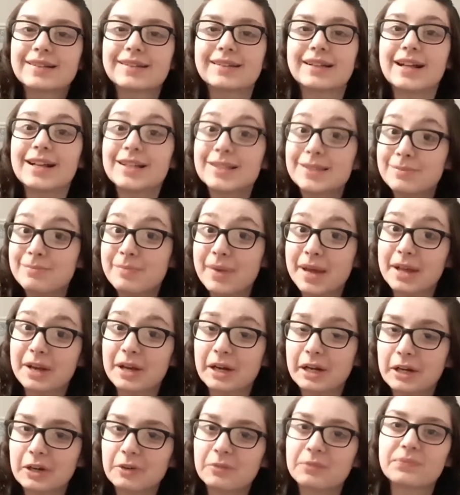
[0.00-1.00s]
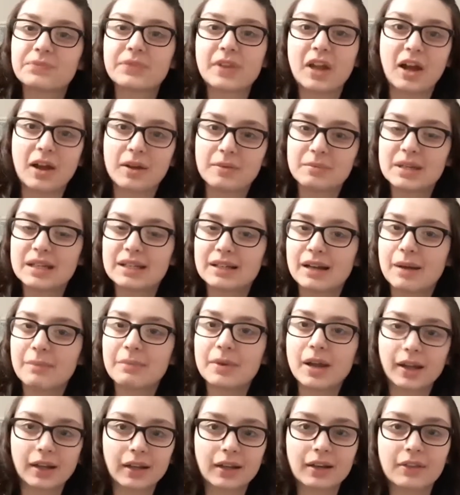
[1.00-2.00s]
That's better. I mean, I'm
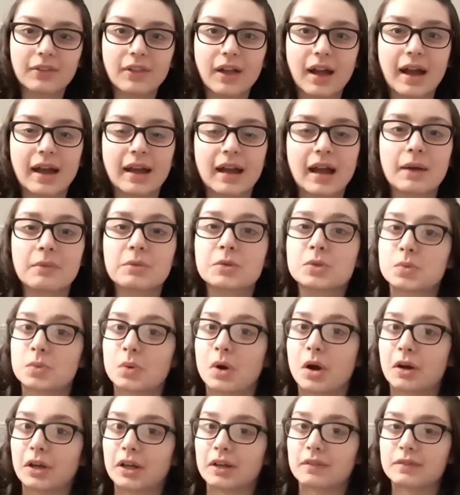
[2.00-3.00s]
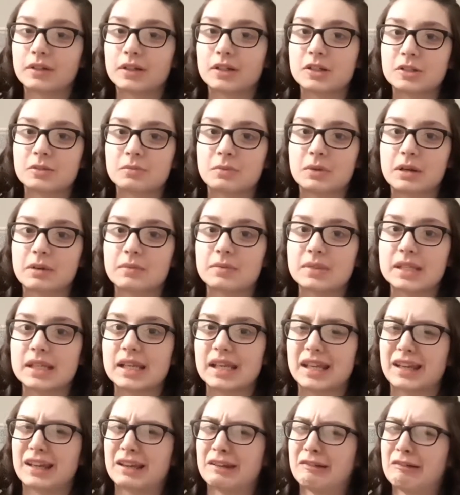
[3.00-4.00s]
not gonna lie, I was wrong at first when I was
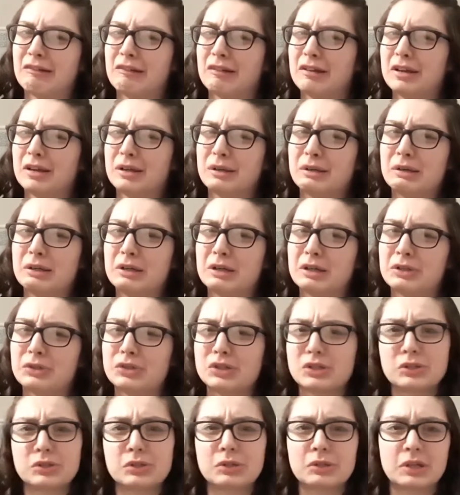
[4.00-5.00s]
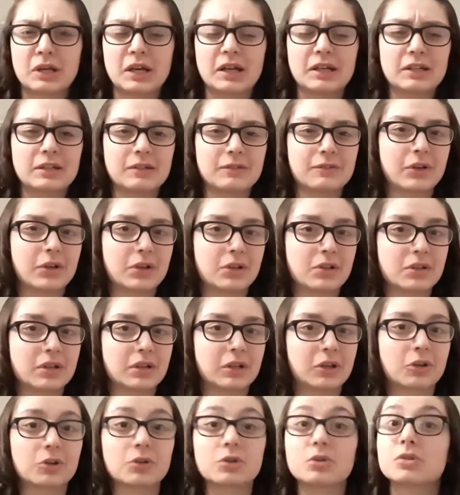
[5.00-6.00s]
like, these are kind of
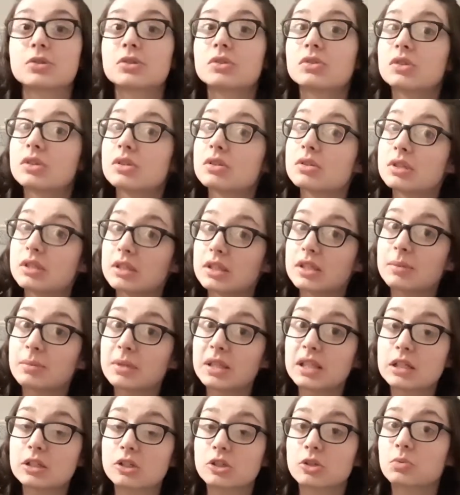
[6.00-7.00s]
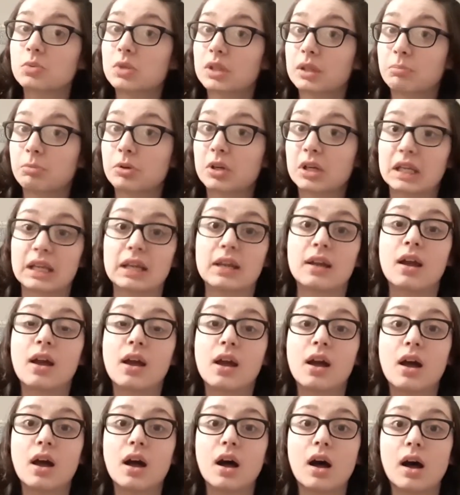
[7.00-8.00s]
like curls. Some of these are really pretty.
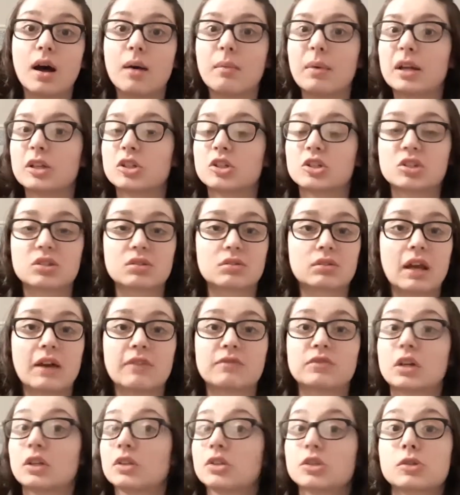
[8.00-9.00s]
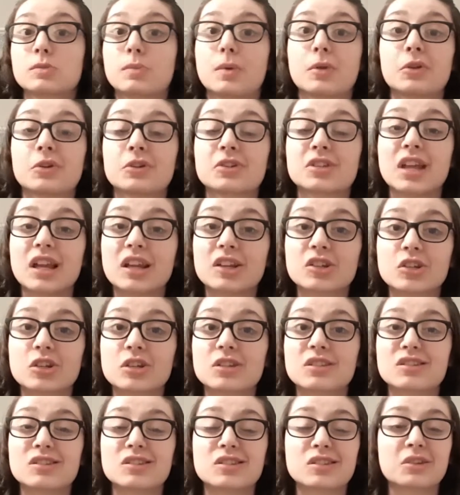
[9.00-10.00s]
I just have done smaller
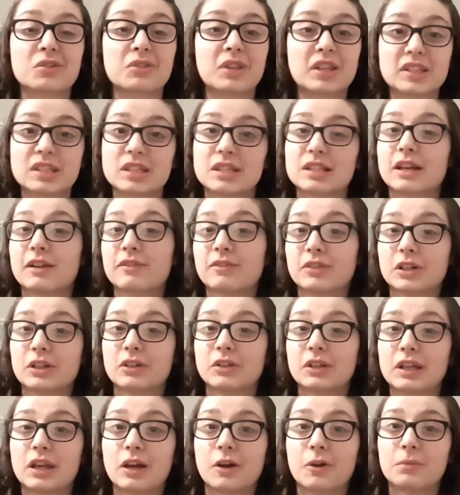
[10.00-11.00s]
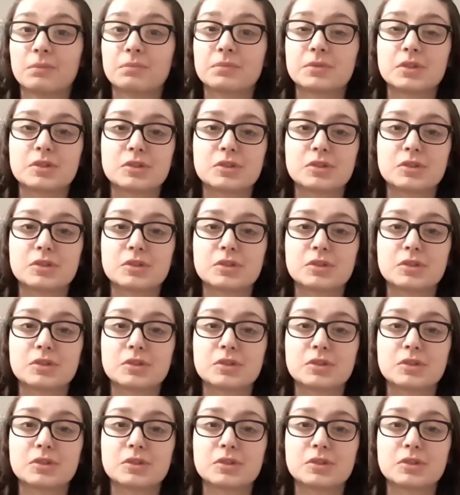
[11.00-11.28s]
sections, so that's definitely helped.